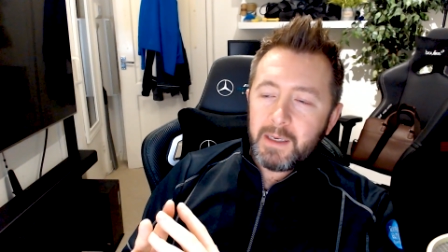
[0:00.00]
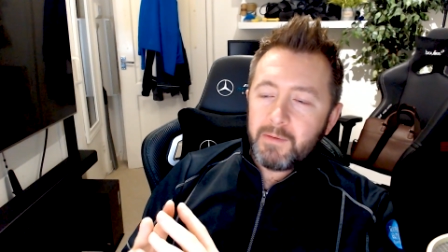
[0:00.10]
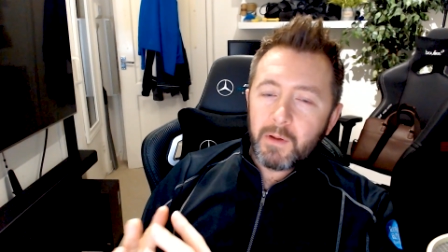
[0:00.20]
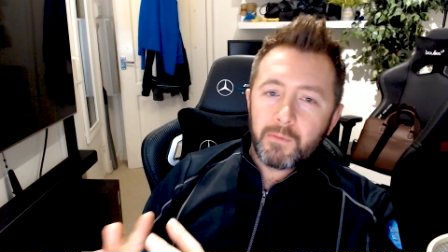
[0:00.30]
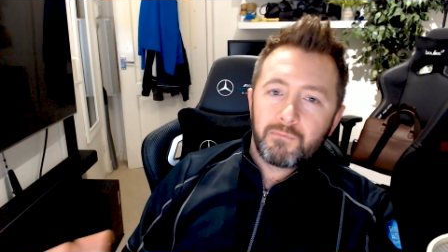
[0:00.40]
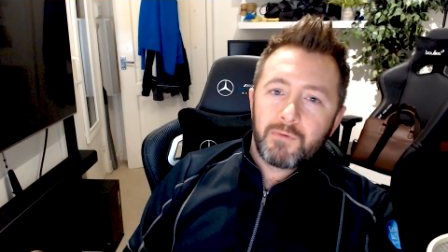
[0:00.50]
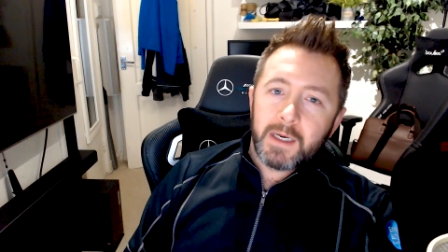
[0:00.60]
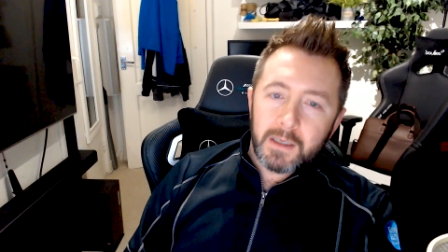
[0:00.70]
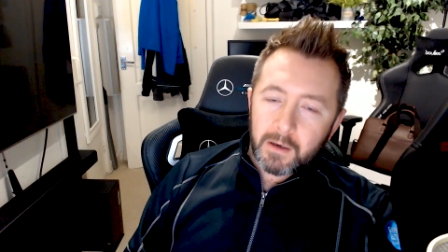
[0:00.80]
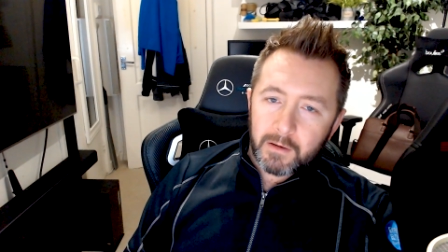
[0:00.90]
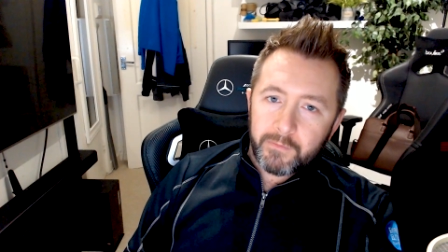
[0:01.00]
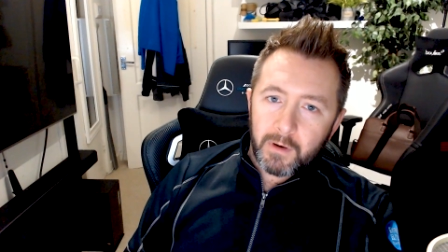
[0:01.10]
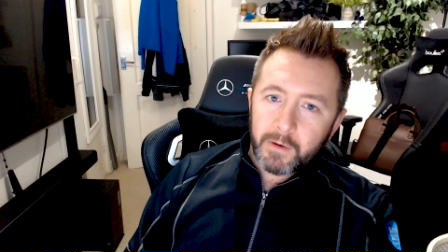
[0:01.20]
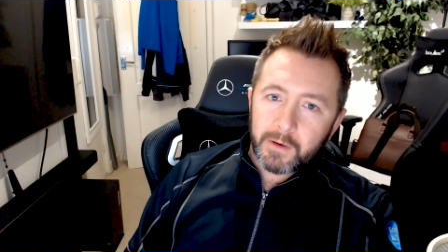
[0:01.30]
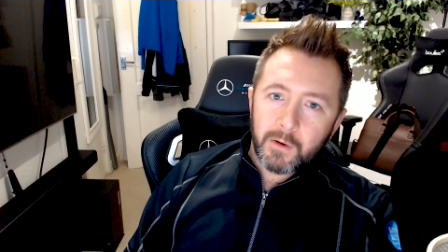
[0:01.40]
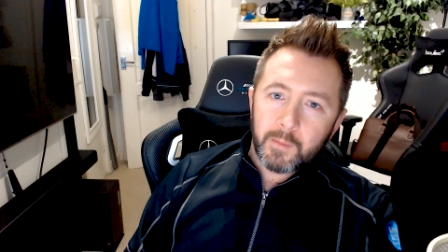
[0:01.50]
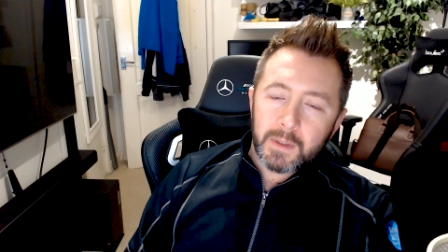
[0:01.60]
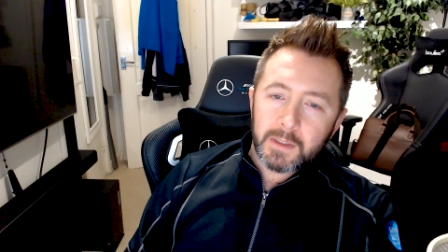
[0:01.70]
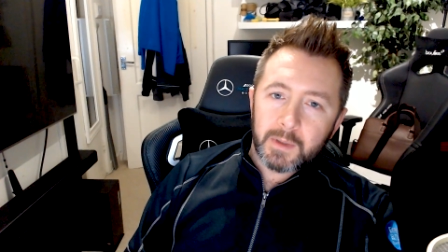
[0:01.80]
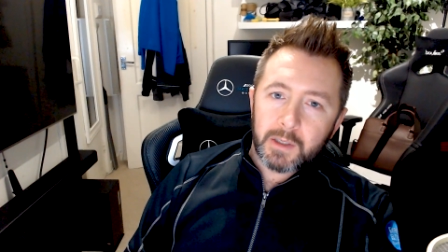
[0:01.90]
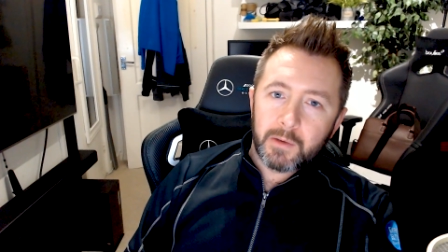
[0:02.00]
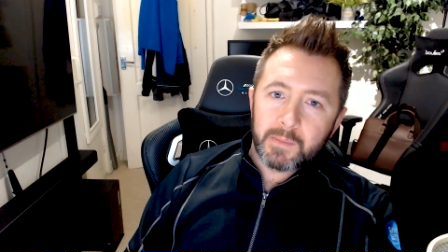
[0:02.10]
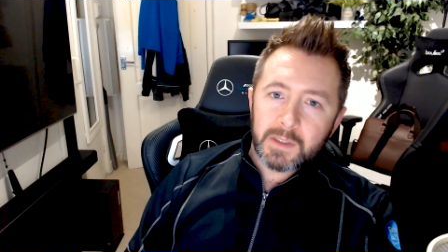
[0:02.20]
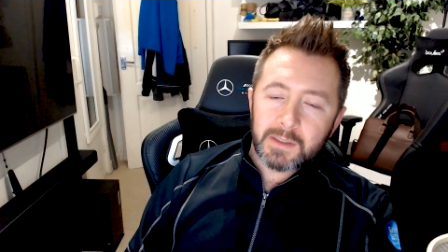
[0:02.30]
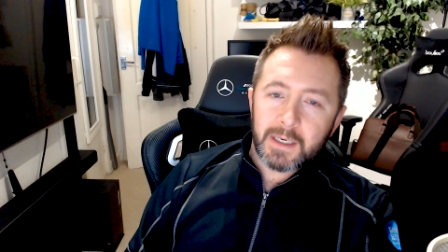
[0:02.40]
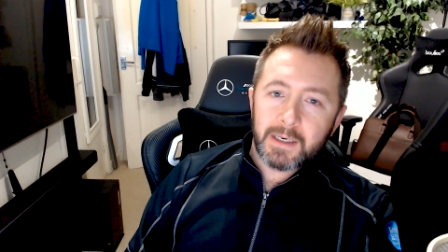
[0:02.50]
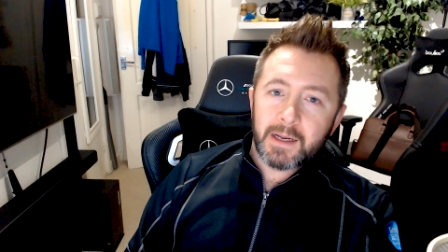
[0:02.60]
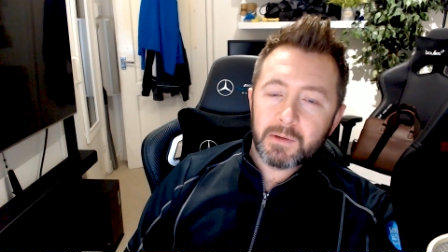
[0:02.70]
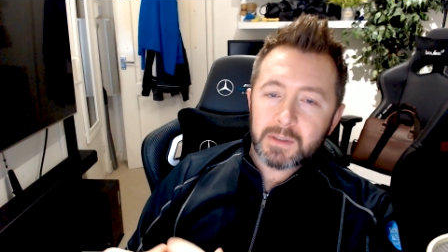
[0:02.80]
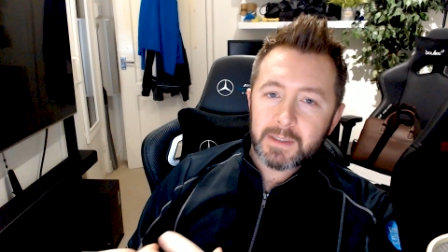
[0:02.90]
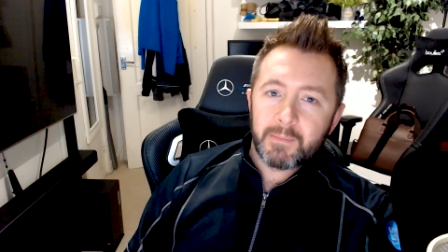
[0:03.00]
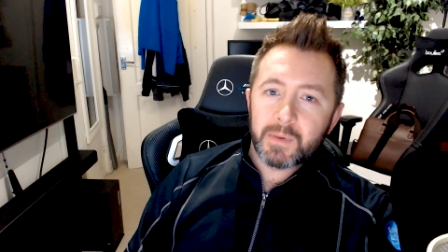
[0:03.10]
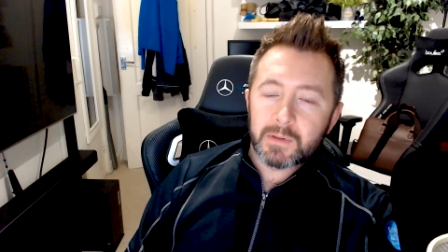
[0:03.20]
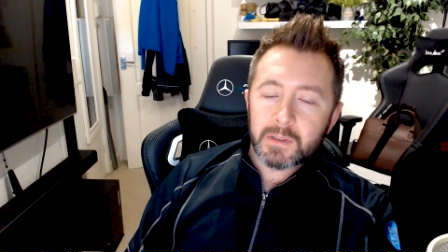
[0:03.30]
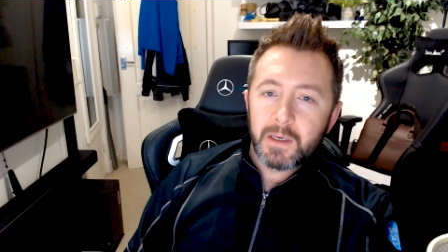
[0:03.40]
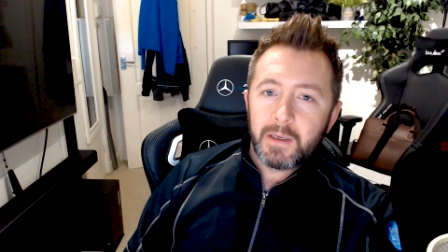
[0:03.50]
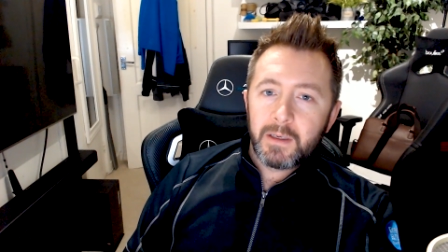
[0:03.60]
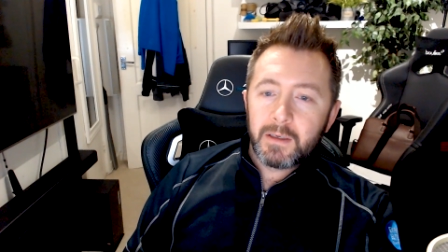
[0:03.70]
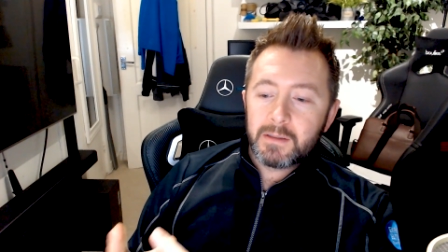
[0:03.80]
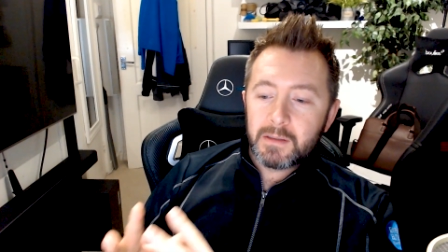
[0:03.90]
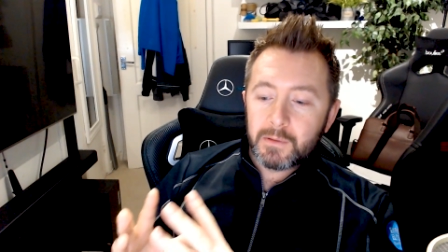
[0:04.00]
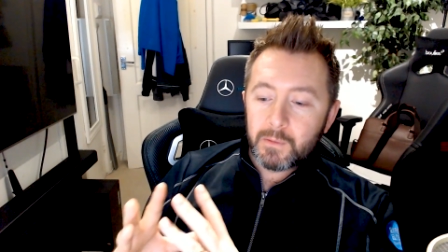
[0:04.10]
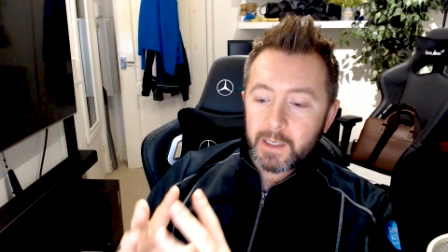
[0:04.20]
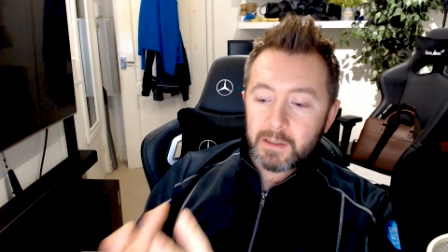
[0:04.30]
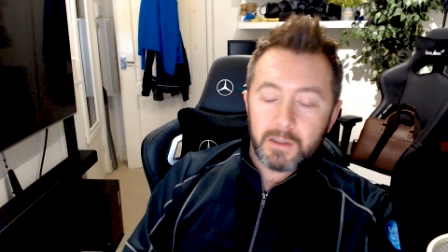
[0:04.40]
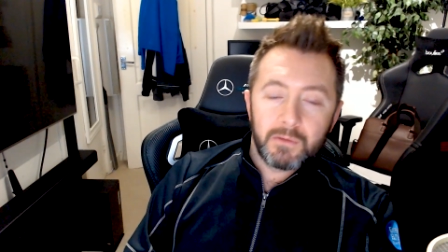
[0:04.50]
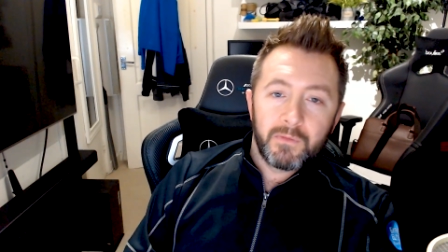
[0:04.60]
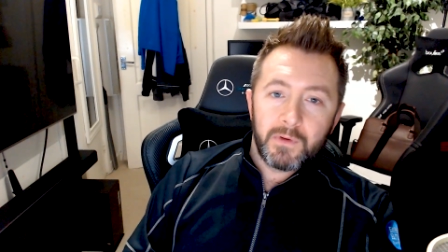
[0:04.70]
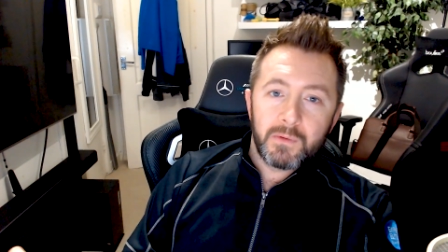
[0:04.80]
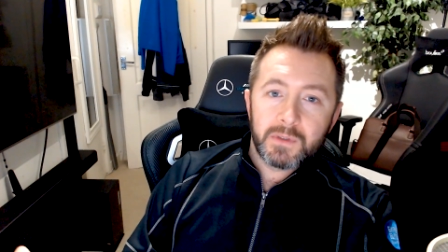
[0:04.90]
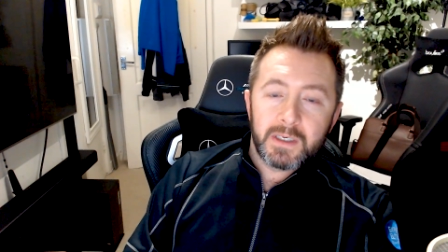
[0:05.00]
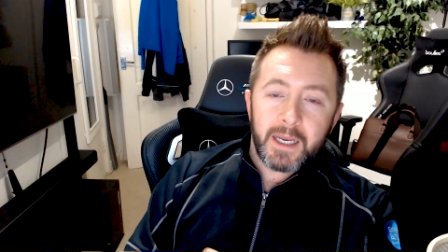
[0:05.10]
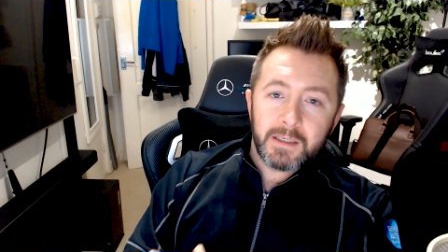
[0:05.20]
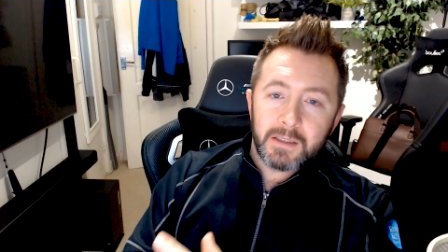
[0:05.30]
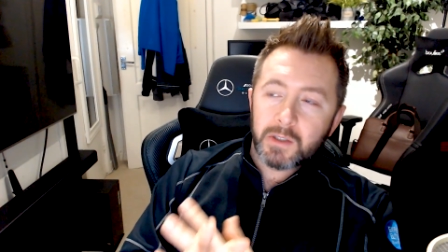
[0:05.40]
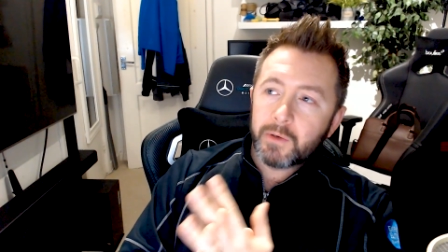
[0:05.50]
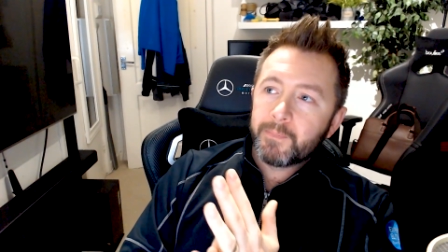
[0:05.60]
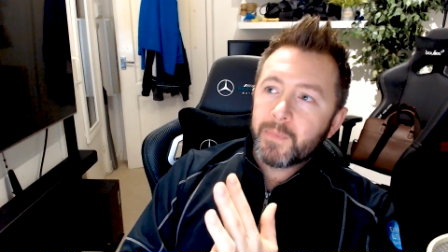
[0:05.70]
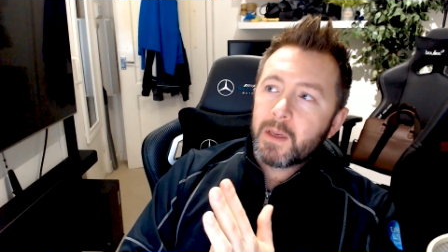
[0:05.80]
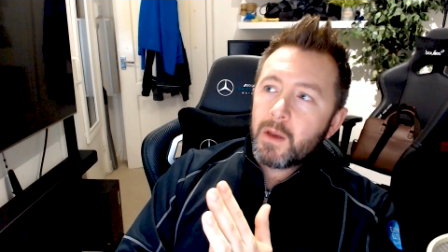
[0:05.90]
even on the radar for a lot of companies when it comes to sending out samples to do reviews and tests on,